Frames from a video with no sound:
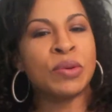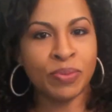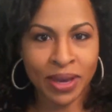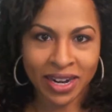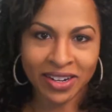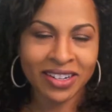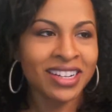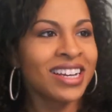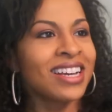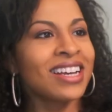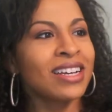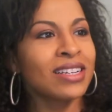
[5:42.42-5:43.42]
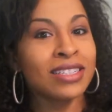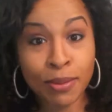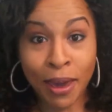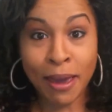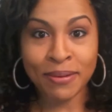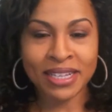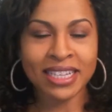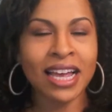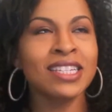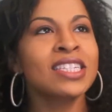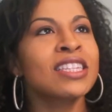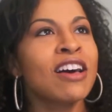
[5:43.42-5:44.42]
better, to babies. I
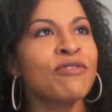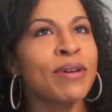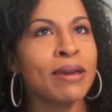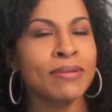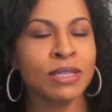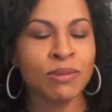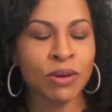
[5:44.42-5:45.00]
just love babies.